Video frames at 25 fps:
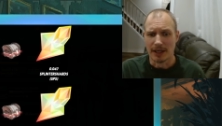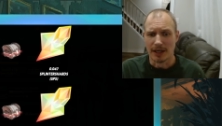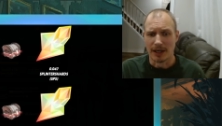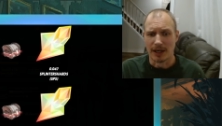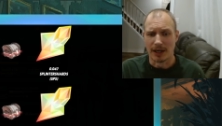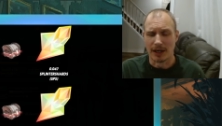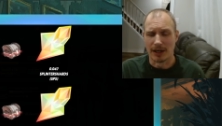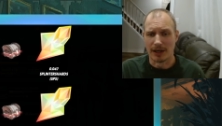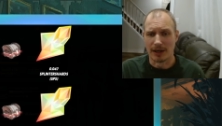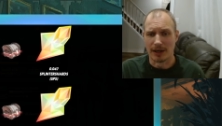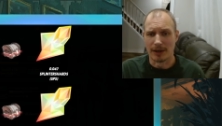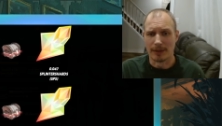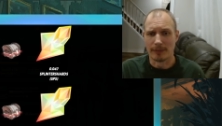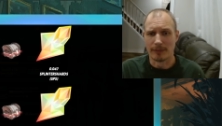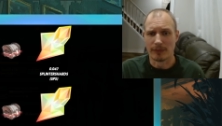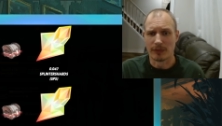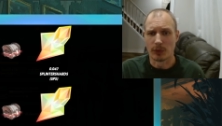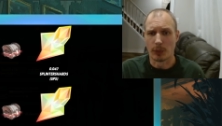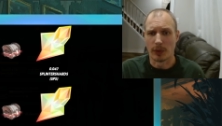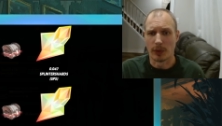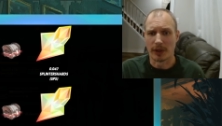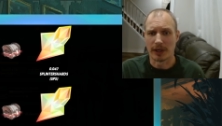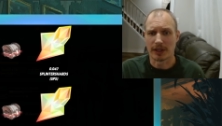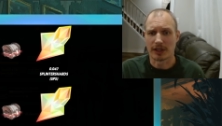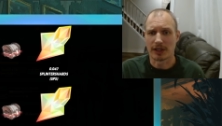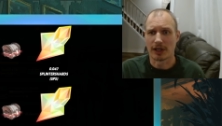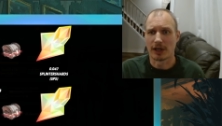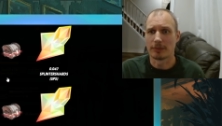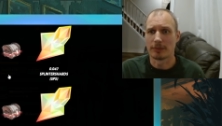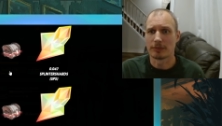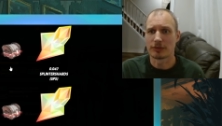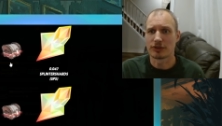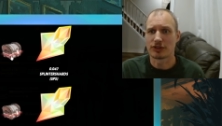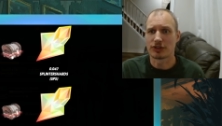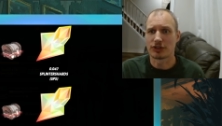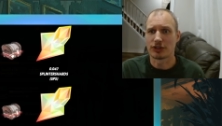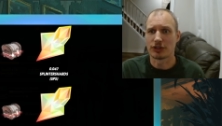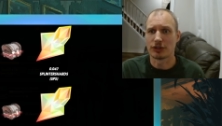um, when it
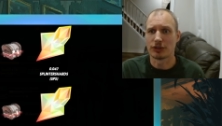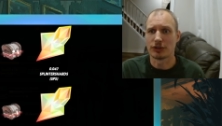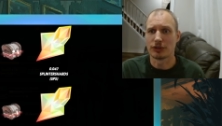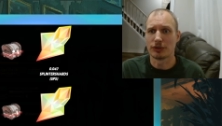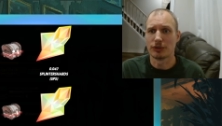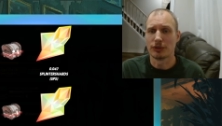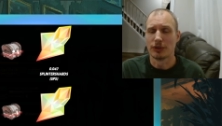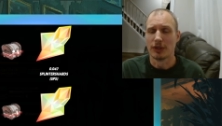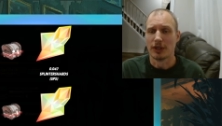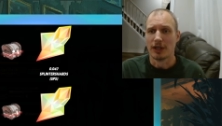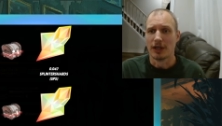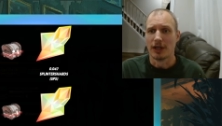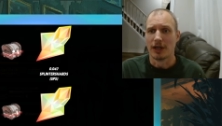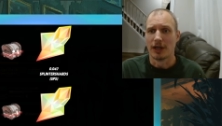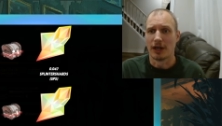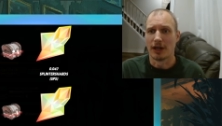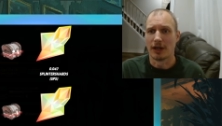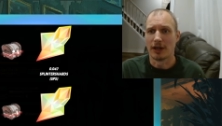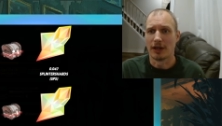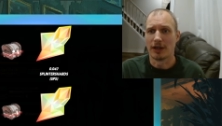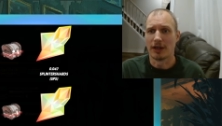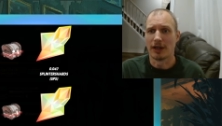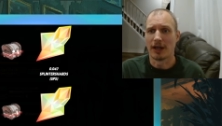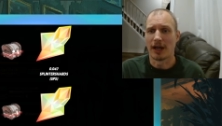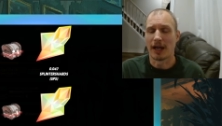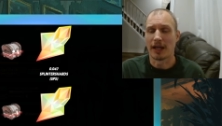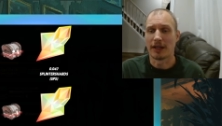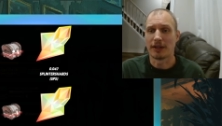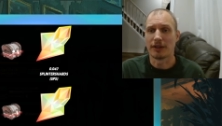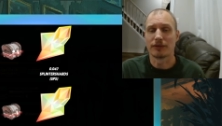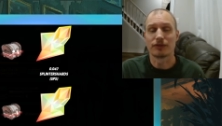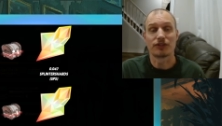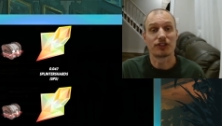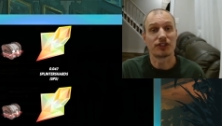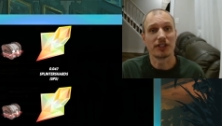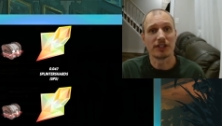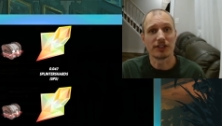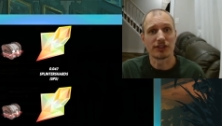comes to uh, end of
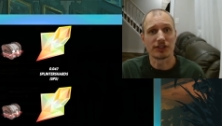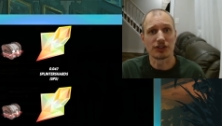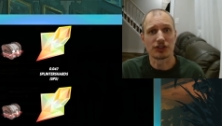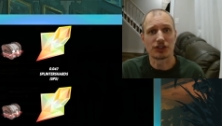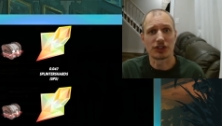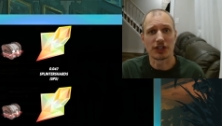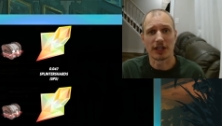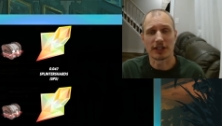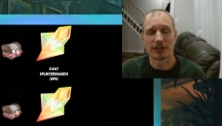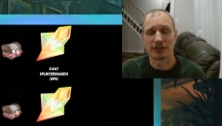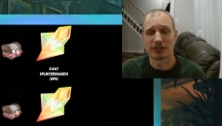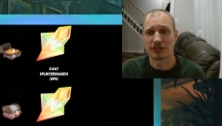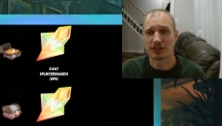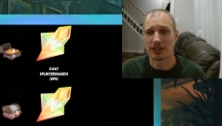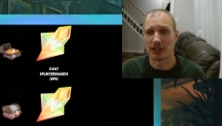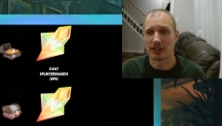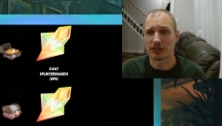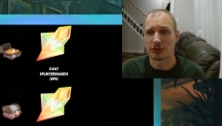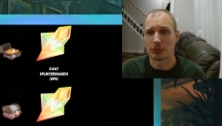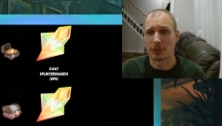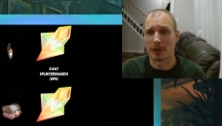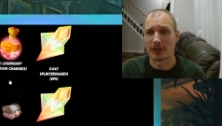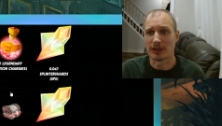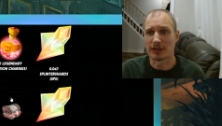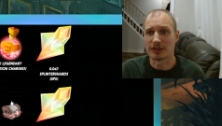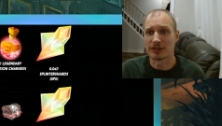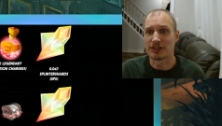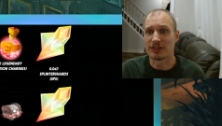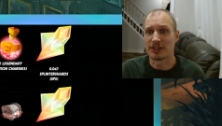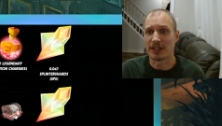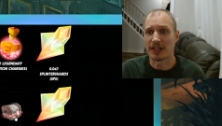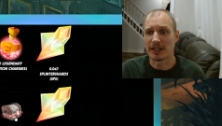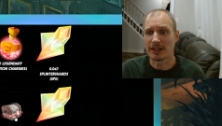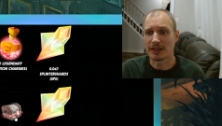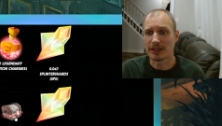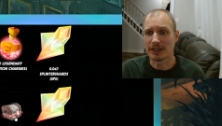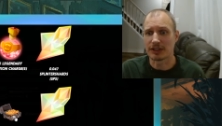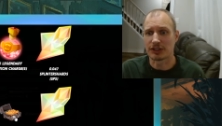season chests as well as
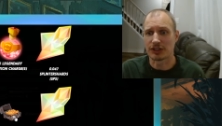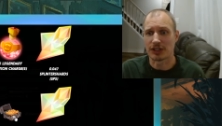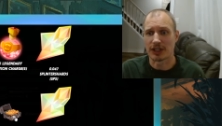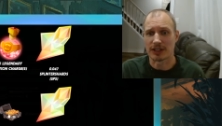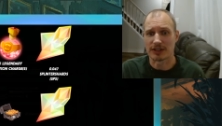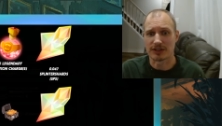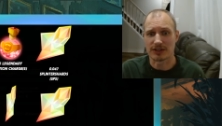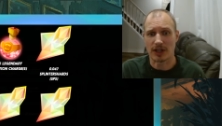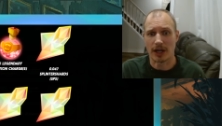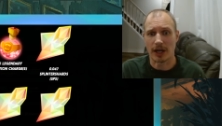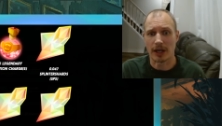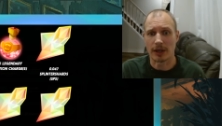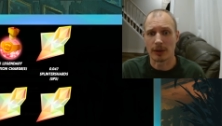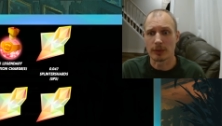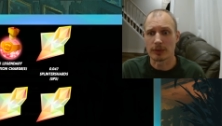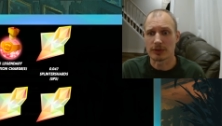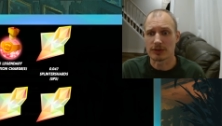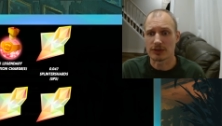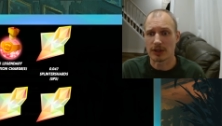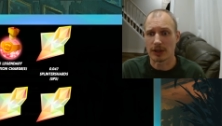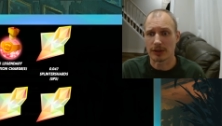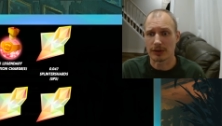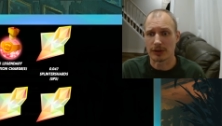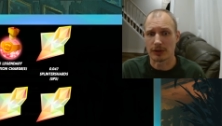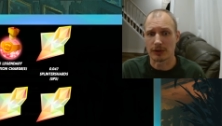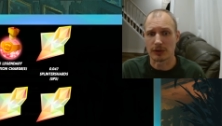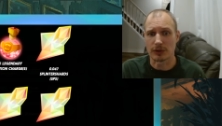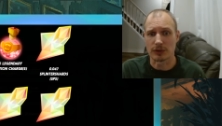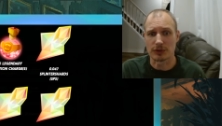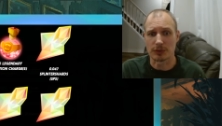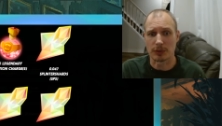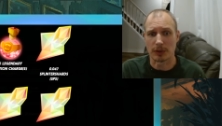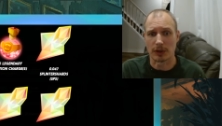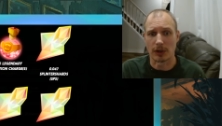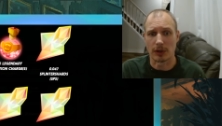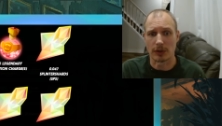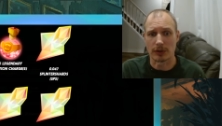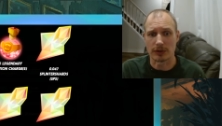daily chests. I always thought that those
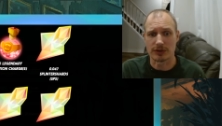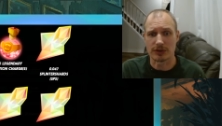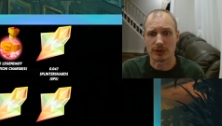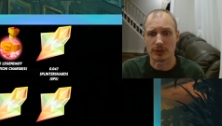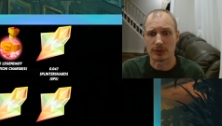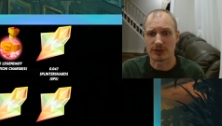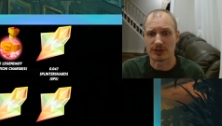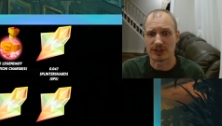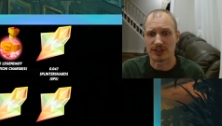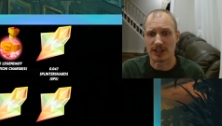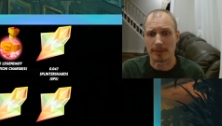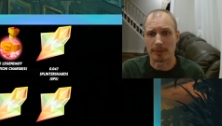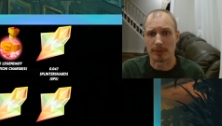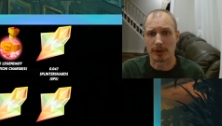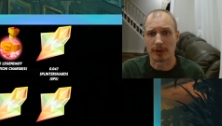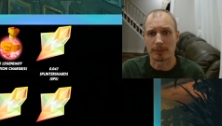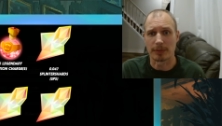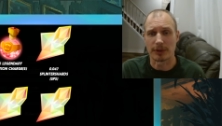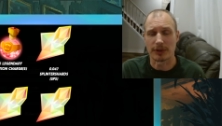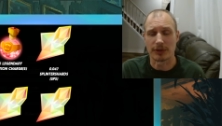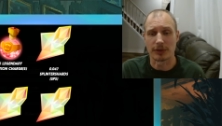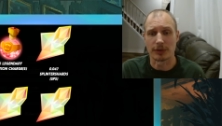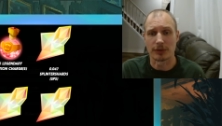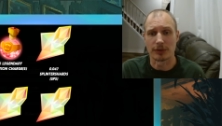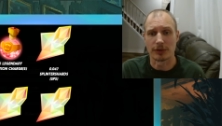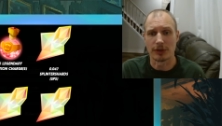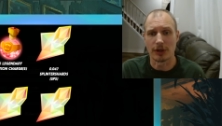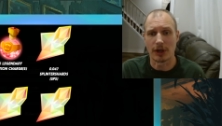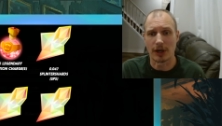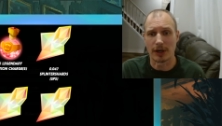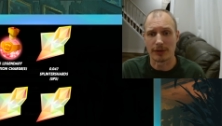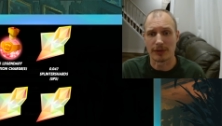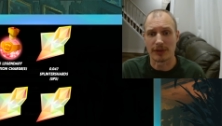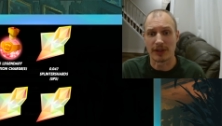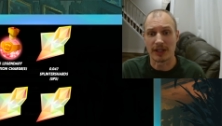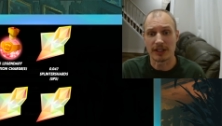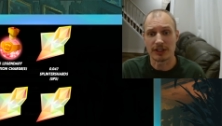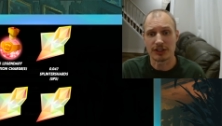were also separate, but they're
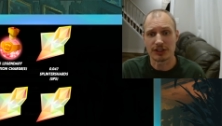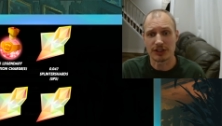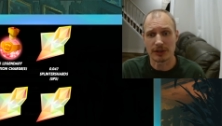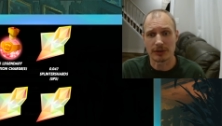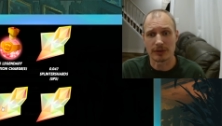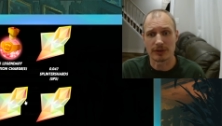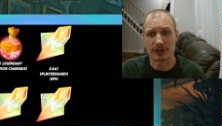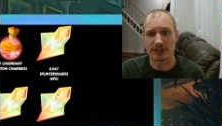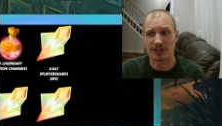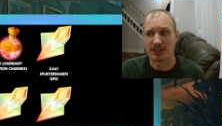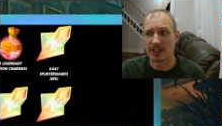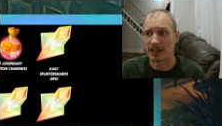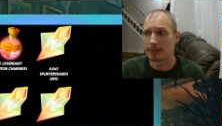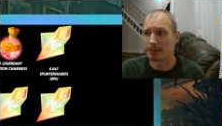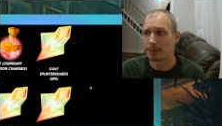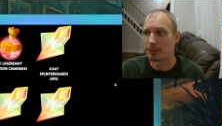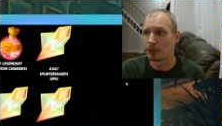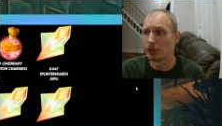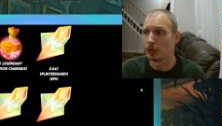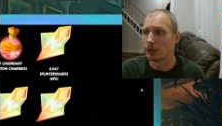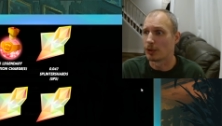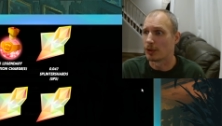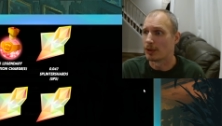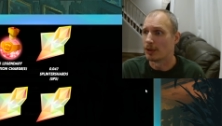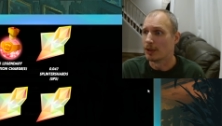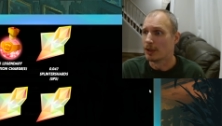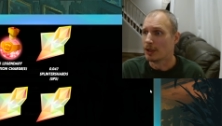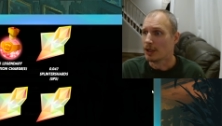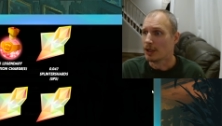not. They share the same pool.